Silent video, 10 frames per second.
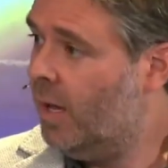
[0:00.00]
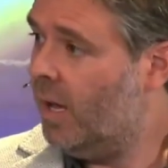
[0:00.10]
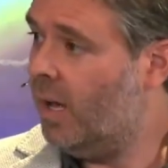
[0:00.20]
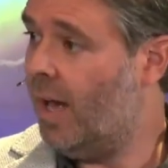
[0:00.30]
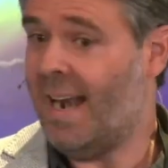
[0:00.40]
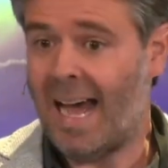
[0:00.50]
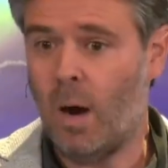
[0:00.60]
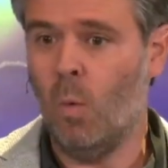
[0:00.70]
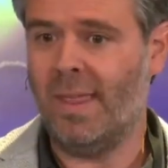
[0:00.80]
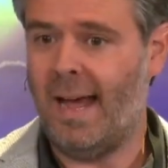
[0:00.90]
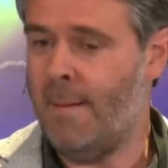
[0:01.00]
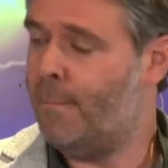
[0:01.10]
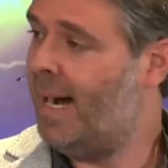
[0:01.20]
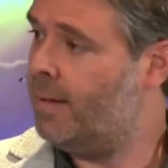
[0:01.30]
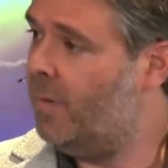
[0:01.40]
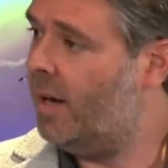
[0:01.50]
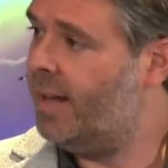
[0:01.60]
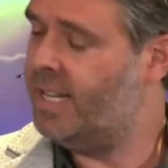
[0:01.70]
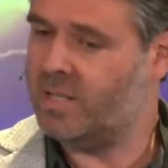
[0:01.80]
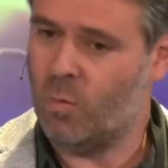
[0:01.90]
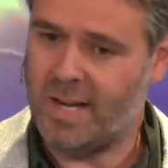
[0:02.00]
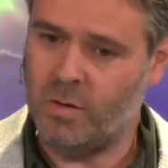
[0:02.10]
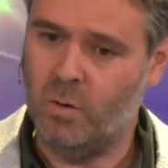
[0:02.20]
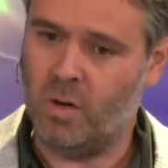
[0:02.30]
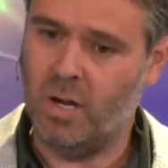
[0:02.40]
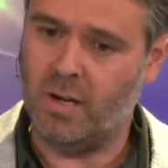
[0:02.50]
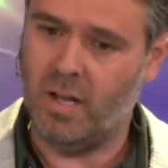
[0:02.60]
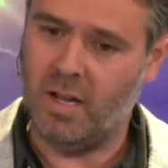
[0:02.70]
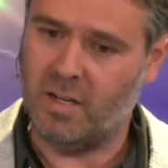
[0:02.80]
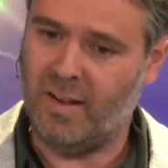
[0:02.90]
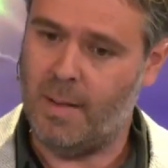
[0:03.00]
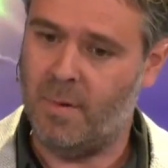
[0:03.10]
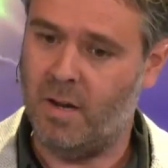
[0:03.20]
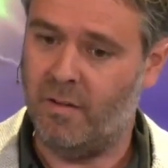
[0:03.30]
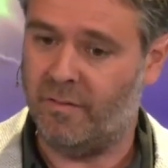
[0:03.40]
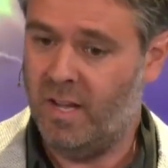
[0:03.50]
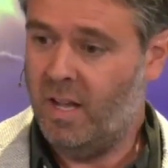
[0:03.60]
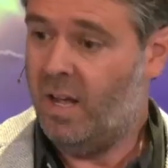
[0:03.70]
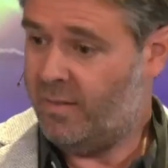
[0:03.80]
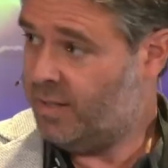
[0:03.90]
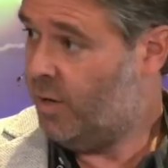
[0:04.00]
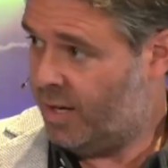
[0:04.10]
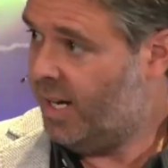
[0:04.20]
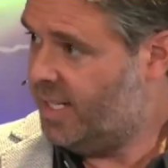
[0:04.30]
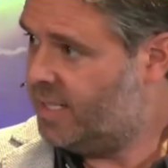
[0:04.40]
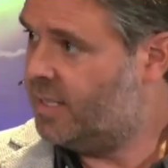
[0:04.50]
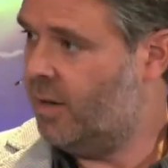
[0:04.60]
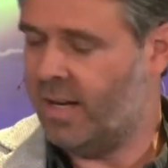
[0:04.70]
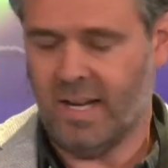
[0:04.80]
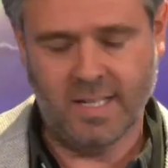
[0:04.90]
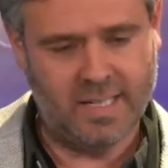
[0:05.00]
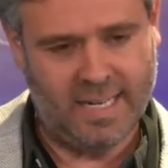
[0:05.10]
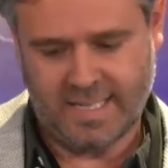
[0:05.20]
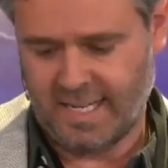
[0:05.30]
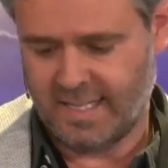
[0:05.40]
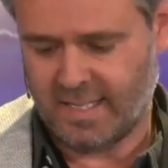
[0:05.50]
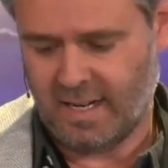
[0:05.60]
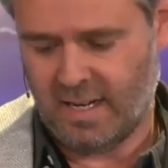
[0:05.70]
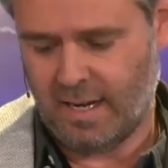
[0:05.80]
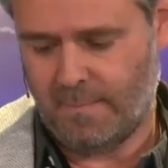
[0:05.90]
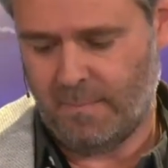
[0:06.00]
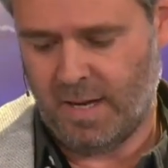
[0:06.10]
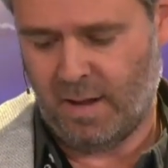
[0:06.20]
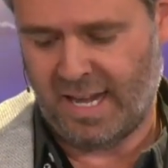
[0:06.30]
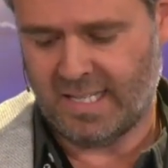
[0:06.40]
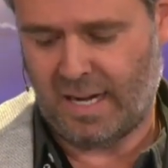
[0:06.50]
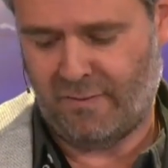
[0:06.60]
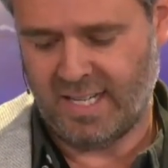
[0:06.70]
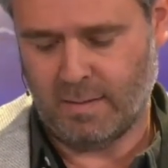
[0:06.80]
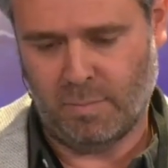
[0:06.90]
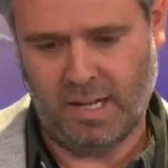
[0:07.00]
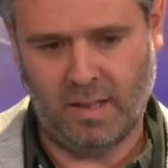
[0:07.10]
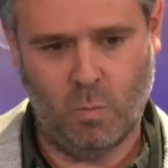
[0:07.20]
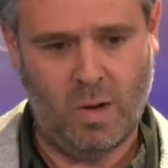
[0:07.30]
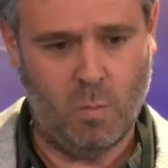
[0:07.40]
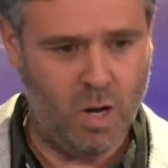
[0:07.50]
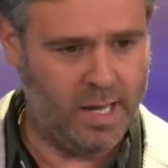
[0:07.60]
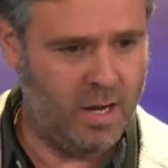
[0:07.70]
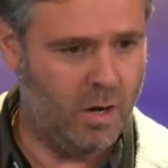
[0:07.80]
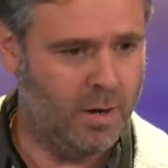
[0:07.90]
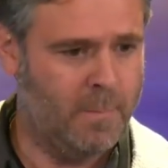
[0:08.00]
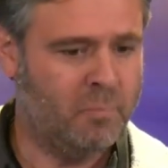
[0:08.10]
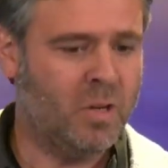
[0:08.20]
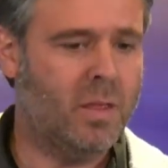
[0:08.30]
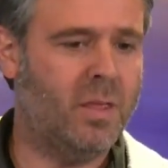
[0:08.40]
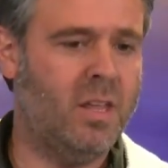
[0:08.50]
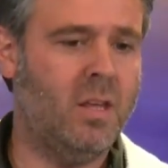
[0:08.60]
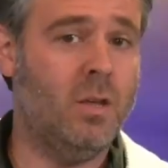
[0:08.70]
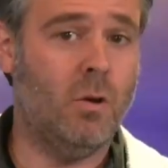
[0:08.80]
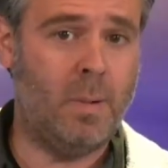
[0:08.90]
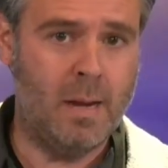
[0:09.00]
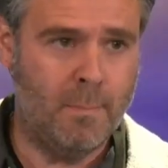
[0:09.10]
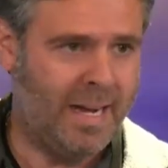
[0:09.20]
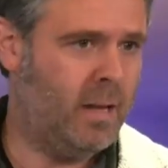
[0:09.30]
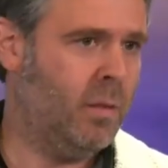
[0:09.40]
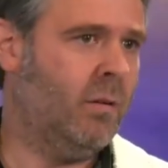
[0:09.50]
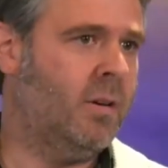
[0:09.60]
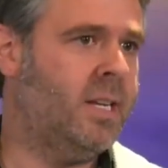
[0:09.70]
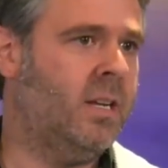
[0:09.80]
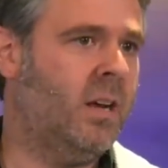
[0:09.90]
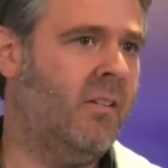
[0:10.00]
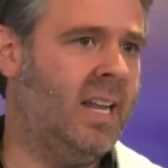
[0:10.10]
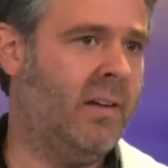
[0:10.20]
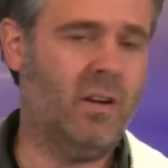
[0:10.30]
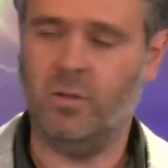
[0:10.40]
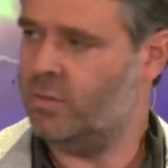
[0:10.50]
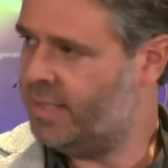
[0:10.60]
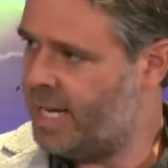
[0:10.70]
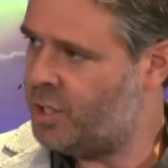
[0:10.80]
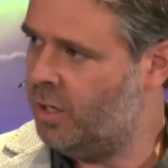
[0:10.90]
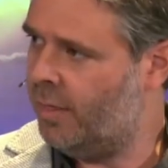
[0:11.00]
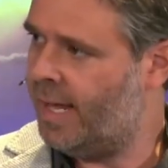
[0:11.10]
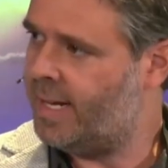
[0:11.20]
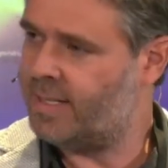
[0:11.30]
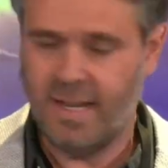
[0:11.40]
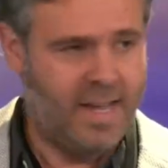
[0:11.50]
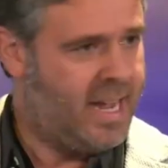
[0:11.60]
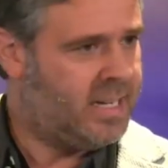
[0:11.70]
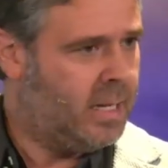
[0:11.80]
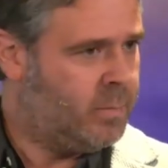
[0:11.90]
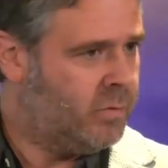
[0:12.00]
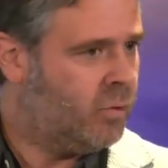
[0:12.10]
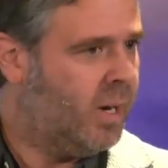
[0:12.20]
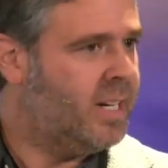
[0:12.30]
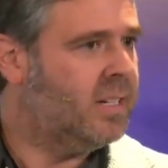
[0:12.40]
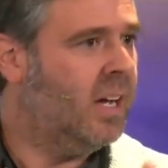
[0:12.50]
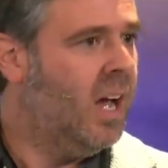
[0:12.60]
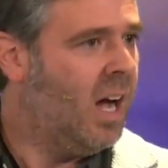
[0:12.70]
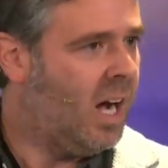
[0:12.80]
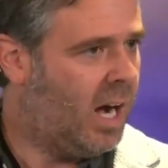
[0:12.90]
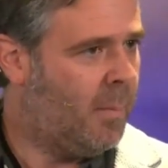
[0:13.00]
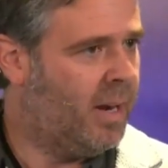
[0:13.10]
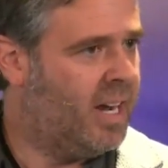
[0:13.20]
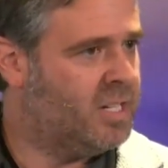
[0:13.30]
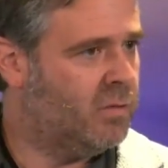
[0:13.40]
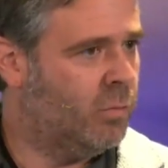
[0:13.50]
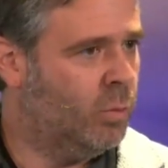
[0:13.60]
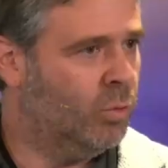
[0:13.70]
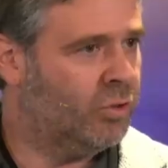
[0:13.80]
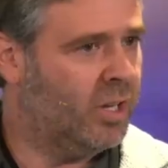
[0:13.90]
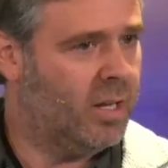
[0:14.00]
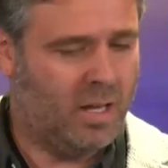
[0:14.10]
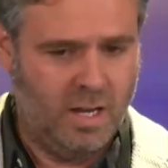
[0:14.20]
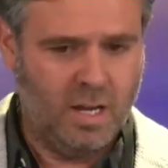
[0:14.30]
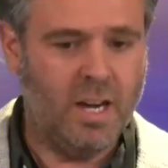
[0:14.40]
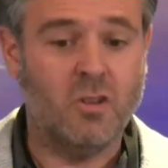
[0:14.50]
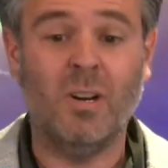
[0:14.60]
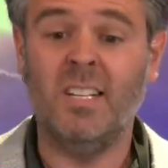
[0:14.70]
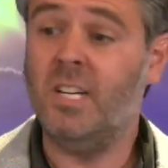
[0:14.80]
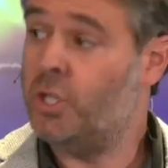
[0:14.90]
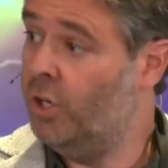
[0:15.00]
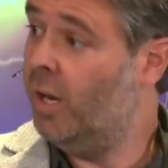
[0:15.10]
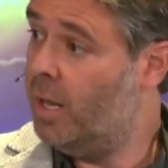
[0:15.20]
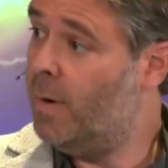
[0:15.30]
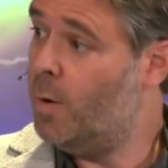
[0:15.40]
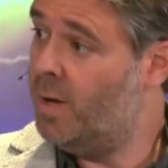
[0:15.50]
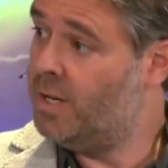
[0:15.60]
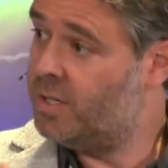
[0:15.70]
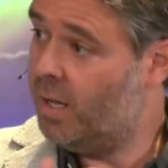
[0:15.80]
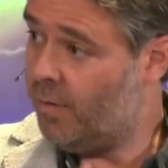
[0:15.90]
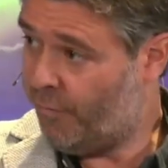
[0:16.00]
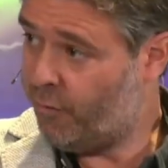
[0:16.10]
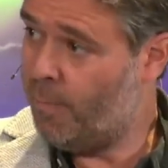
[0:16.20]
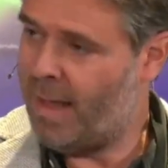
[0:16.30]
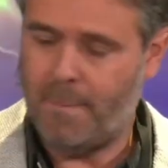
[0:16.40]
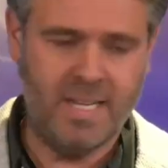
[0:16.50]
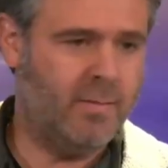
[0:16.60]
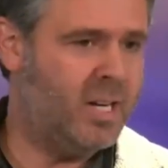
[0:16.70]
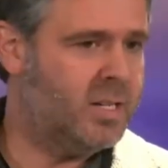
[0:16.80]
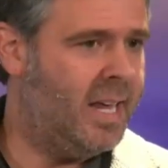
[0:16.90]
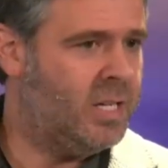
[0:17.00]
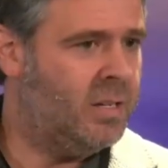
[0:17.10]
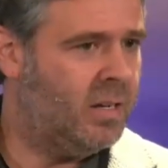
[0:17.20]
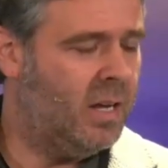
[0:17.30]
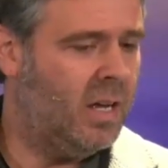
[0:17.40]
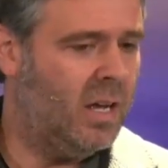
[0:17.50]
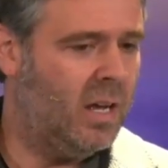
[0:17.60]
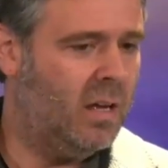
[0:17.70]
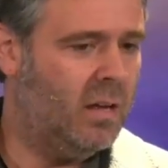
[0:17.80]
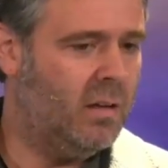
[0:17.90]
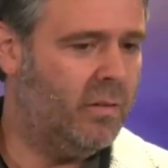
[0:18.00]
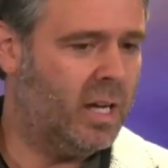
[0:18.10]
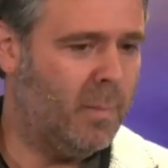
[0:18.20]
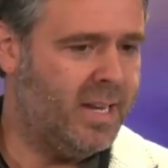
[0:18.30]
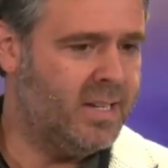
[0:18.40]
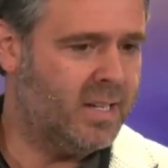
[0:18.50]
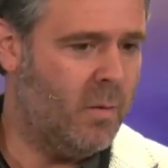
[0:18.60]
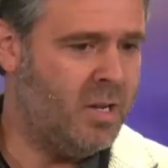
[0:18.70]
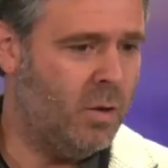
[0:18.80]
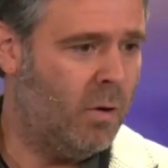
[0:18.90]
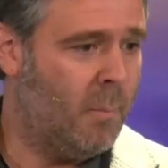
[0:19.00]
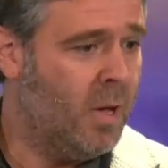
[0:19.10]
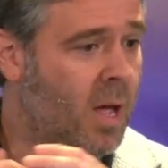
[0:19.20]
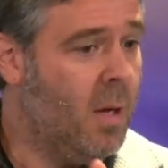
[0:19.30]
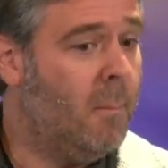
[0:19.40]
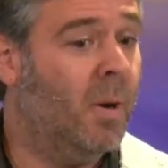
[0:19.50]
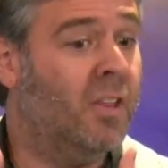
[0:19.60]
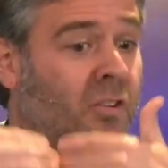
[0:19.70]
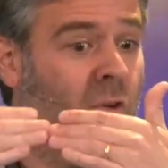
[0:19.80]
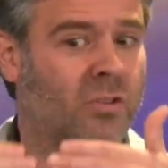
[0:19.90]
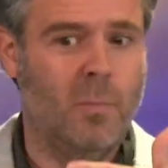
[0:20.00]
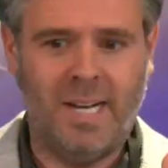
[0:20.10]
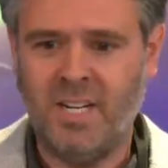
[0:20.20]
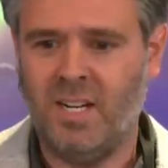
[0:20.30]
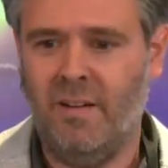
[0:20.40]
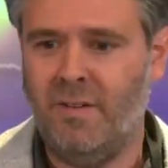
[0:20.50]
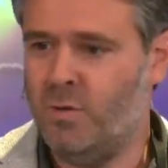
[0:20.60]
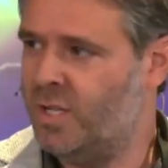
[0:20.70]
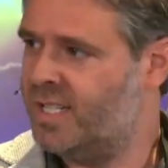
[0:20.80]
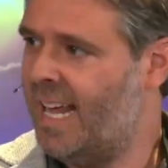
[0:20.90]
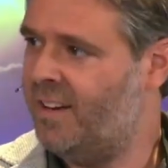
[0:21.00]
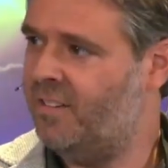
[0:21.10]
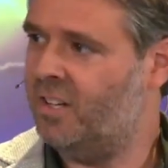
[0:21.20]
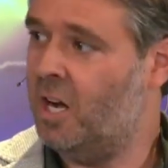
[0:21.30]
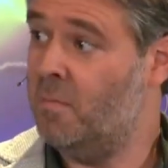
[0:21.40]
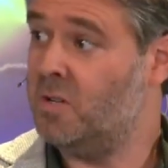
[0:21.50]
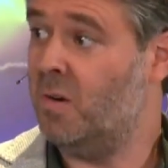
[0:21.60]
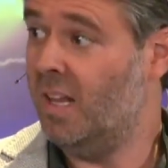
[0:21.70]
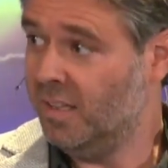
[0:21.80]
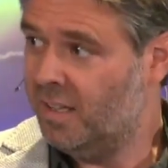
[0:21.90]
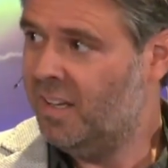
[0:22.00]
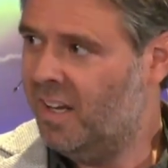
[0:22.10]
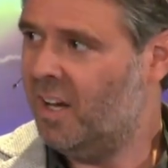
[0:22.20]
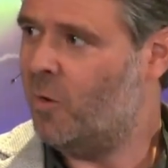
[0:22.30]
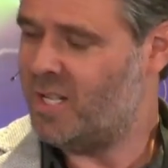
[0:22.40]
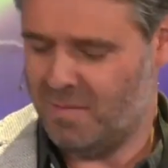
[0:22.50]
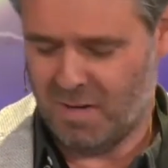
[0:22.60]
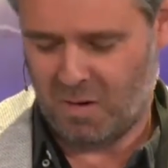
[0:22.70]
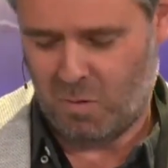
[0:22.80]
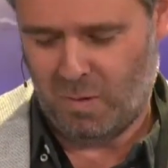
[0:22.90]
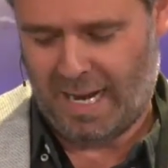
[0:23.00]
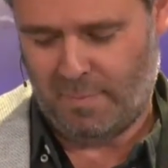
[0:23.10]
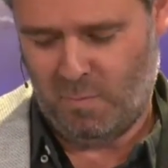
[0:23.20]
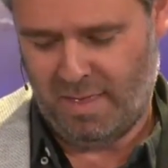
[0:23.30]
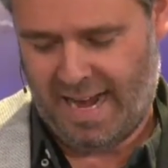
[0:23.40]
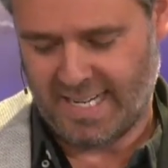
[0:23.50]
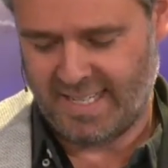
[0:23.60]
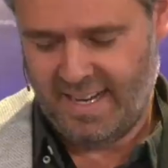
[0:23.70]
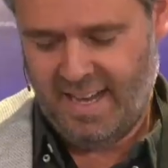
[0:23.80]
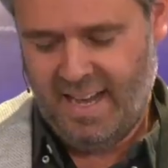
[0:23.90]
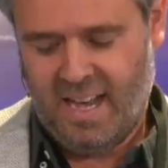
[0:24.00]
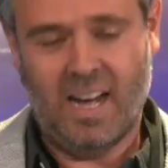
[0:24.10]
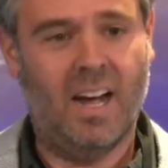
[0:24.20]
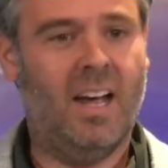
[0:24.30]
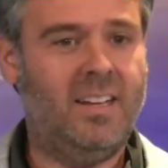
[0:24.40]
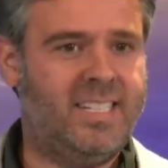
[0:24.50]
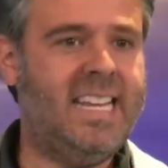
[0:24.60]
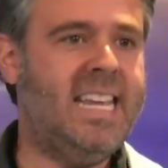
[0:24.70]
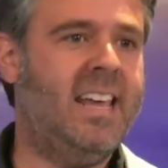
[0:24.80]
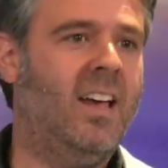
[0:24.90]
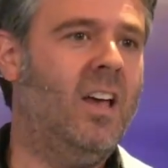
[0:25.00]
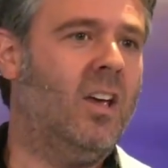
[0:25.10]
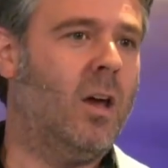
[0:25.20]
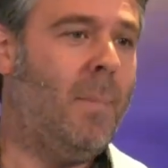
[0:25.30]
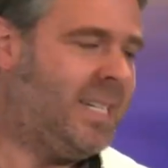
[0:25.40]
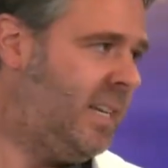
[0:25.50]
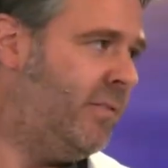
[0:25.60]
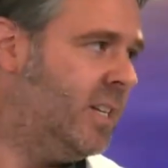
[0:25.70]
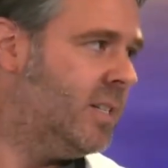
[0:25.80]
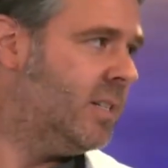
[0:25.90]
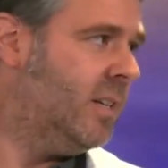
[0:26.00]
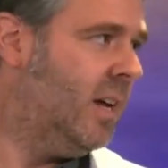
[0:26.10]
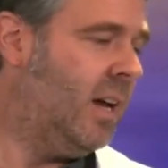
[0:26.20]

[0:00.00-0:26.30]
And how will that impact markets when you look at development of tokenized assets? That's definitely something that we're working on. The European Banking Authority currently have a consultation on that in terms of trying to harmonize the rules that are kind of transitional at the moment from that piece of legislation a couple of years ago in Europe, but there's also potentially a future standard to come as well. Question mark, what will happen with that? C, competitiveness.